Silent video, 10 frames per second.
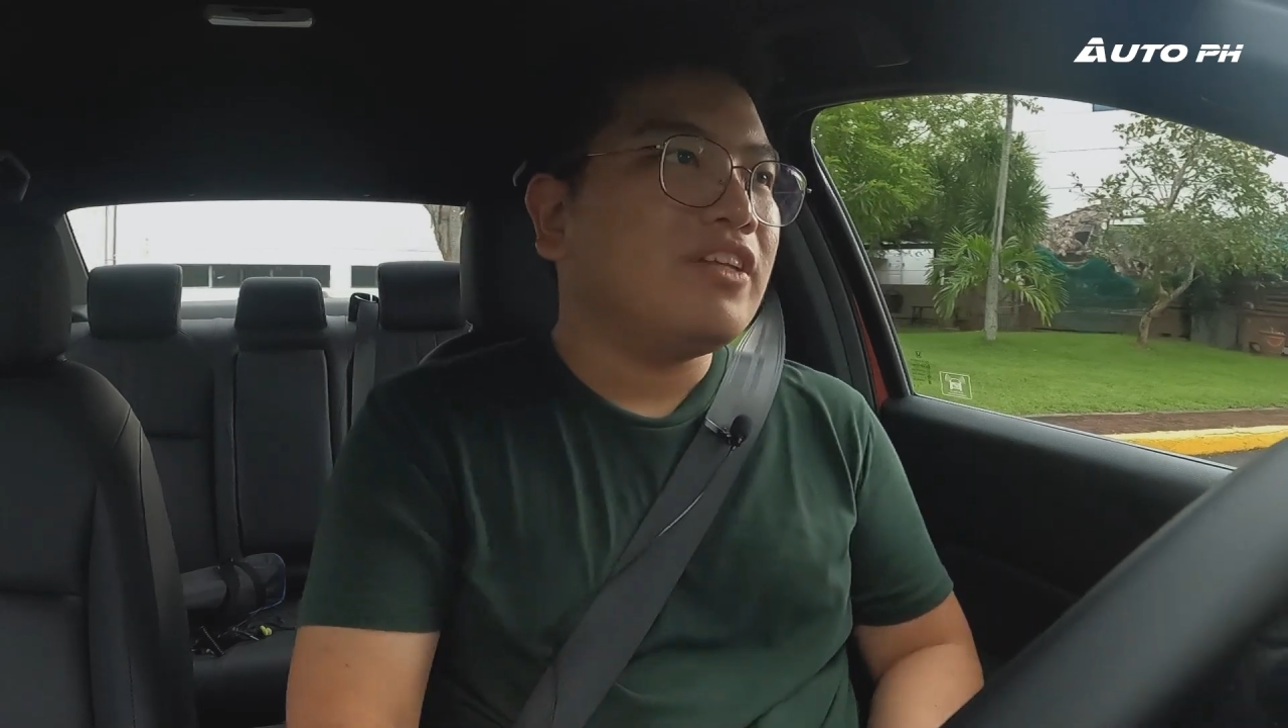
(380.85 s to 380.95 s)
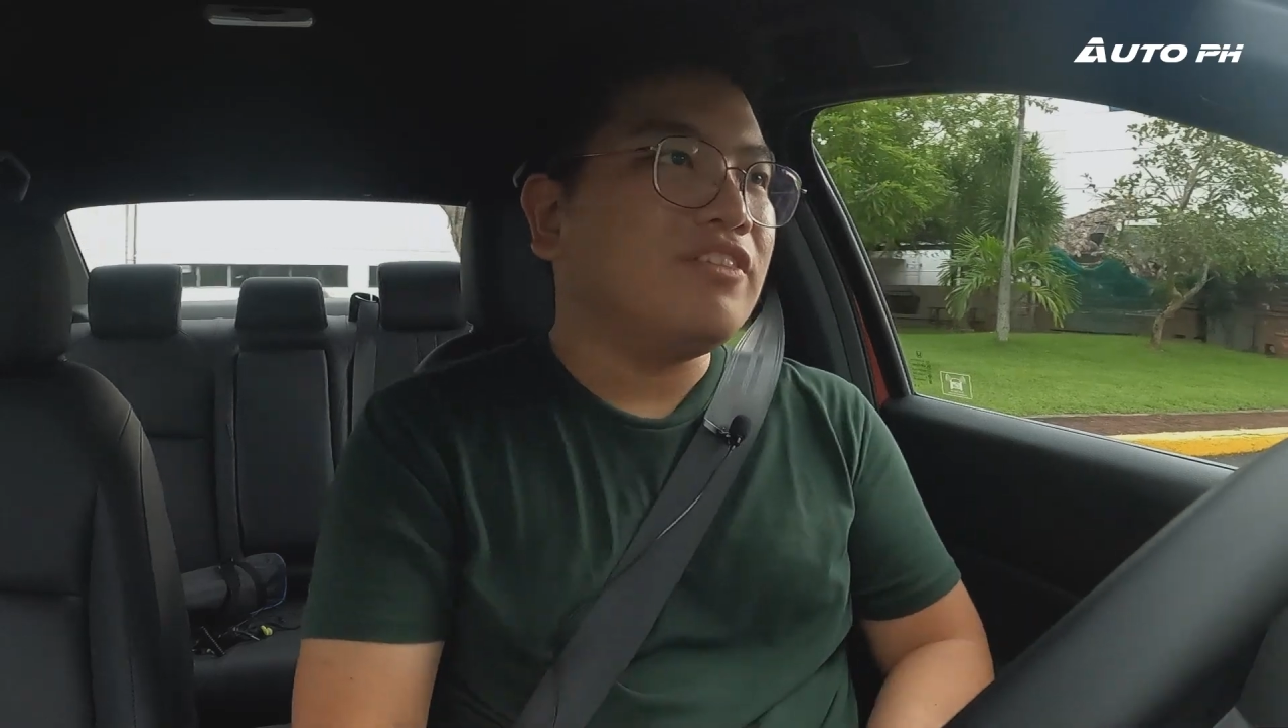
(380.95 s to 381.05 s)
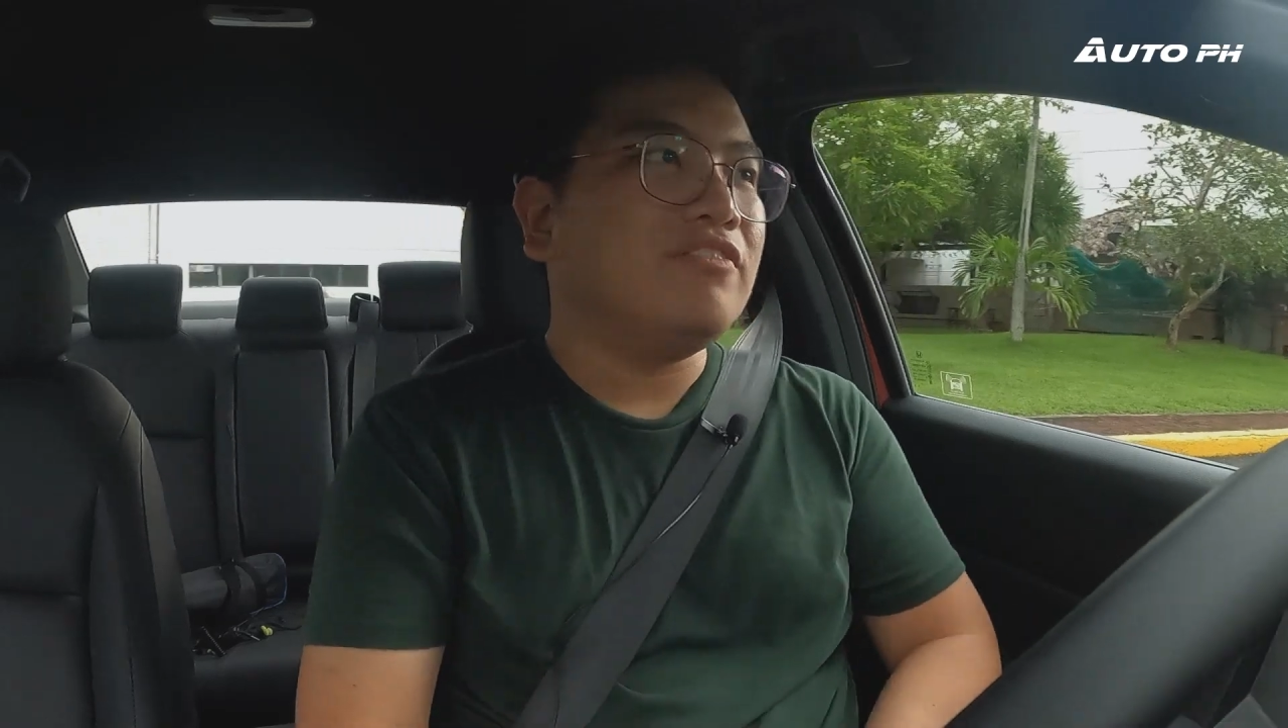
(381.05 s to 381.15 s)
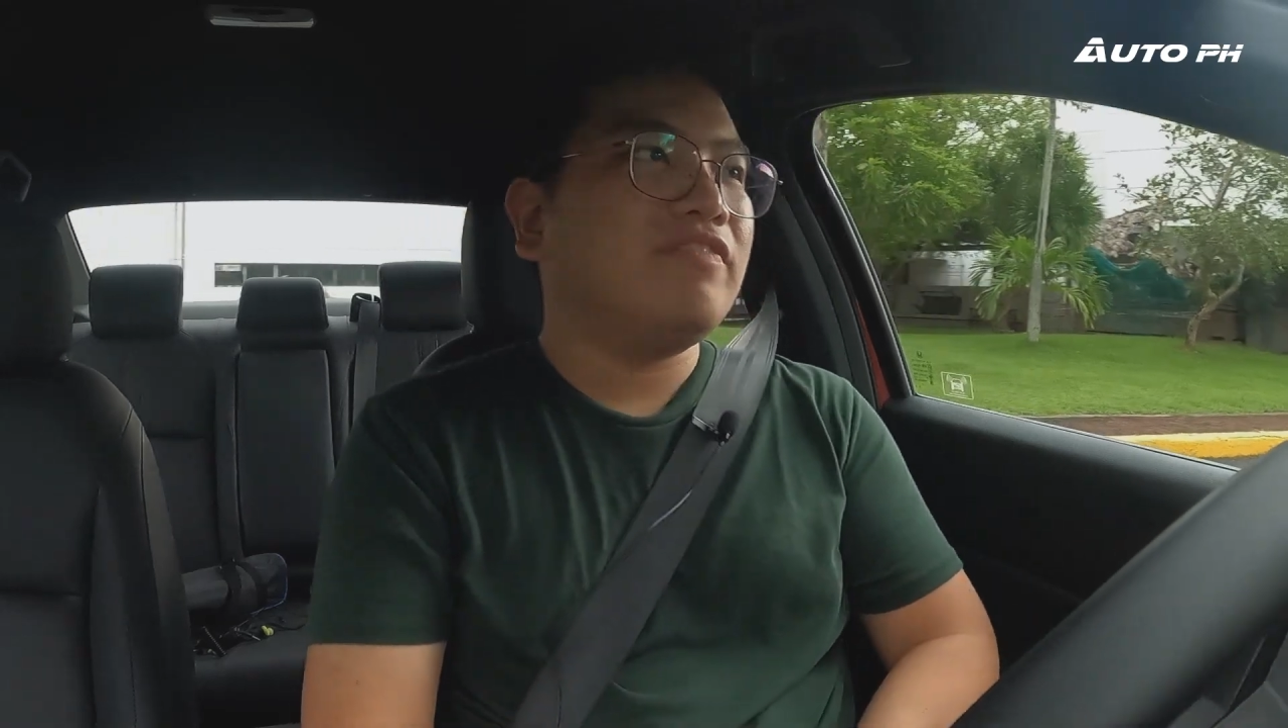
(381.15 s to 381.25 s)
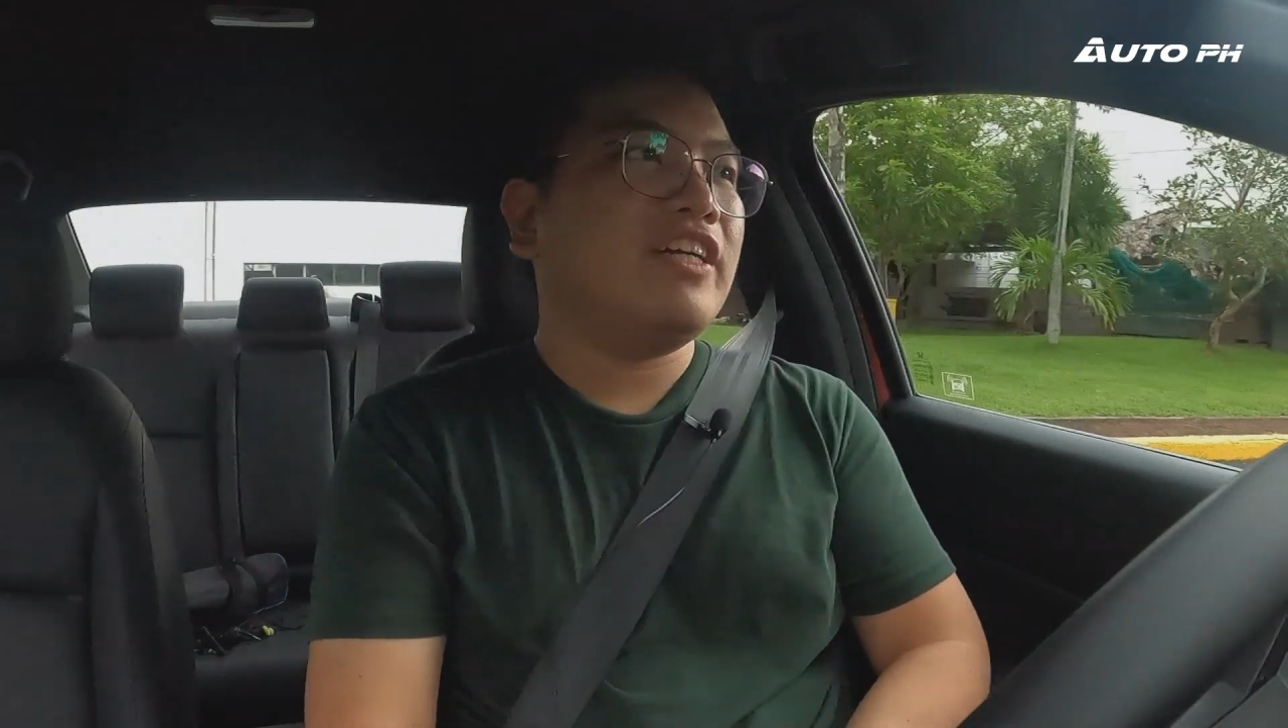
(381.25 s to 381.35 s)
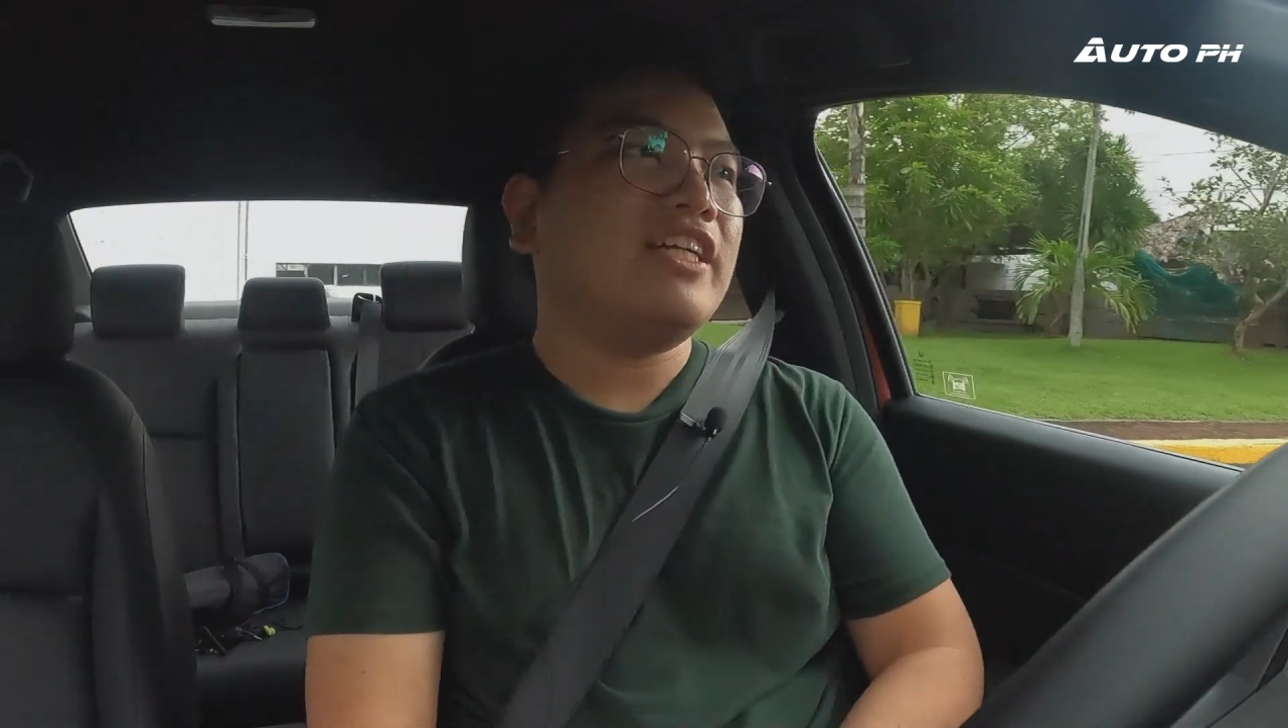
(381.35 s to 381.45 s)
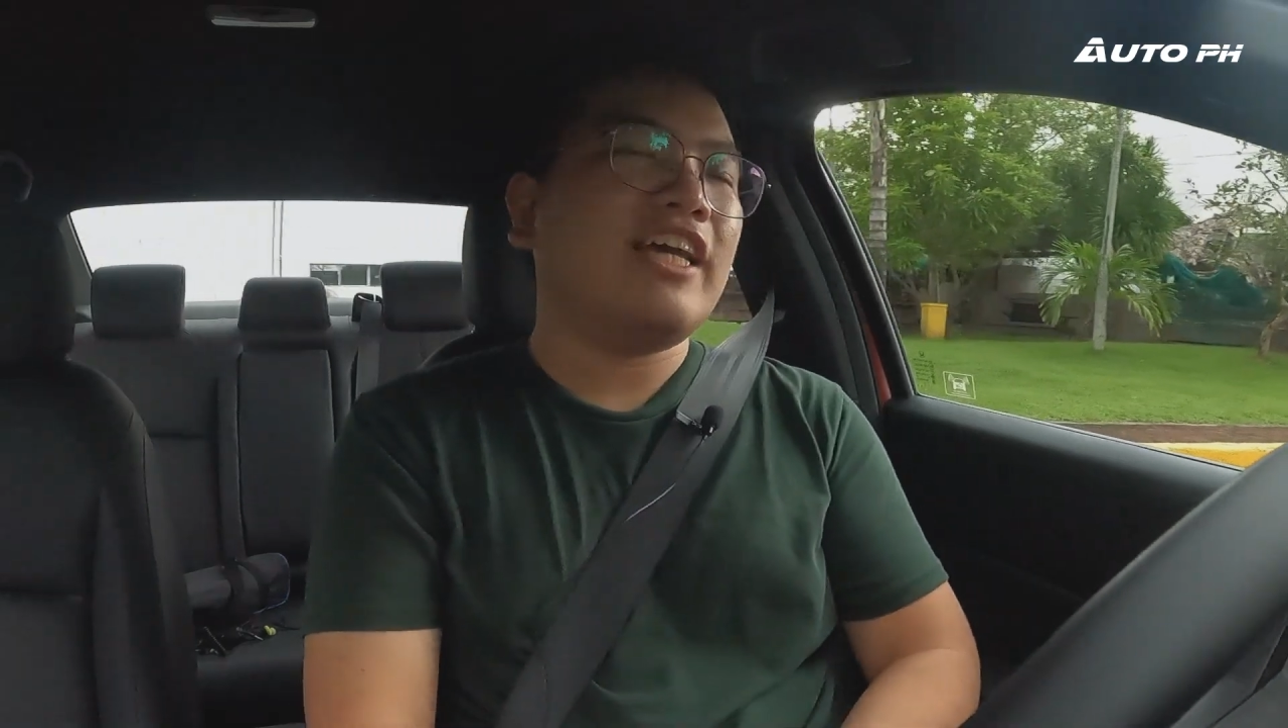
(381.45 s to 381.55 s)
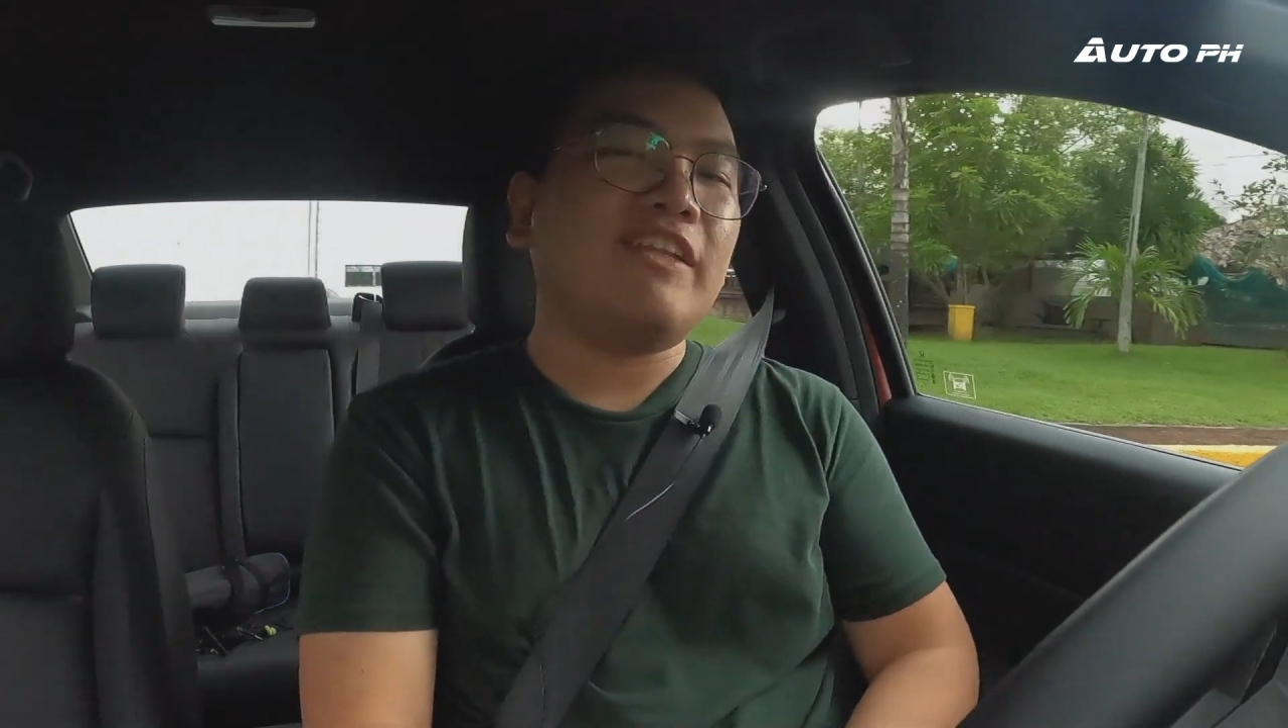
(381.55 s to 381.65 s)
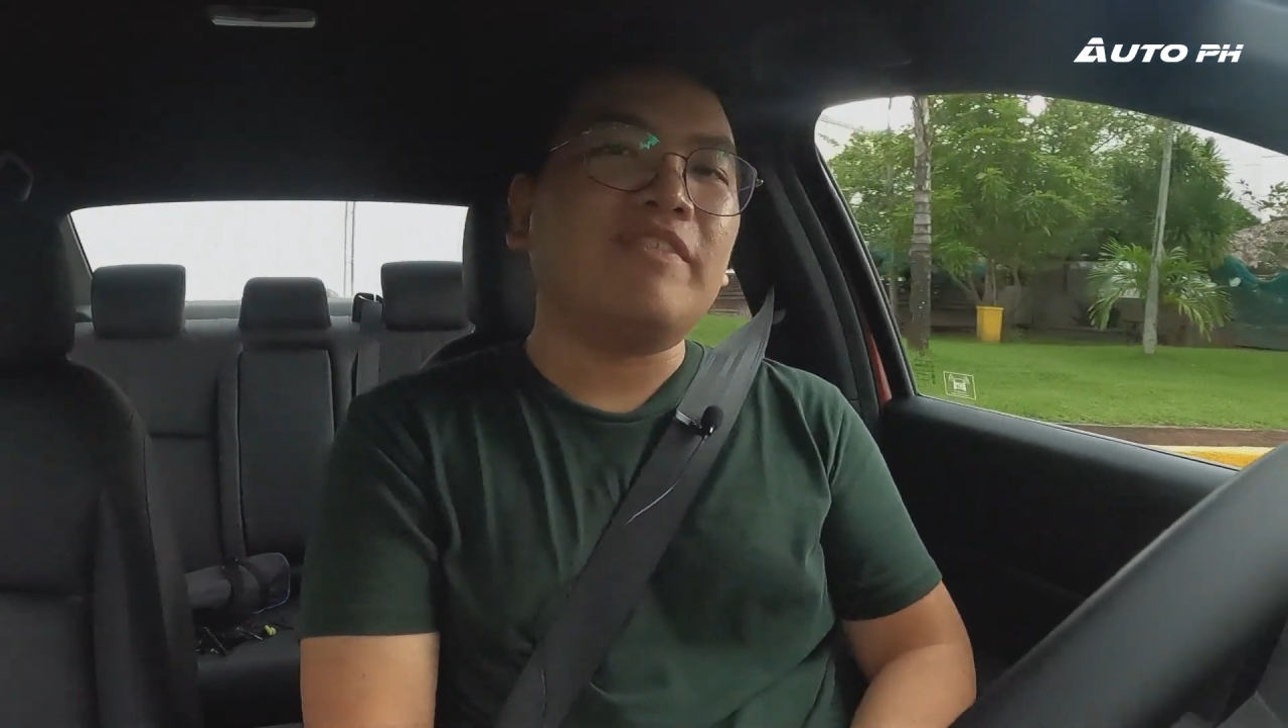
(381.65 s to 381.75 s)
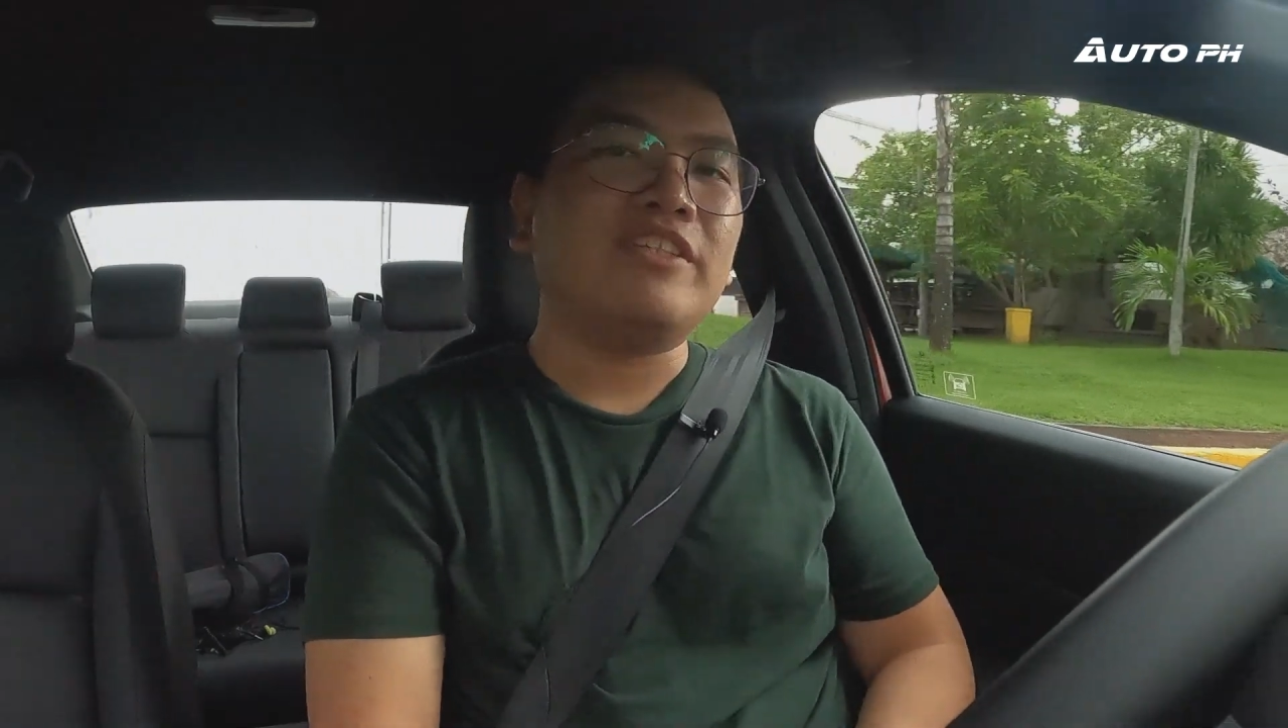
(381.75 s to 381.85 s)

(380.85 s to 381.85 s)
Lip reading: do very tight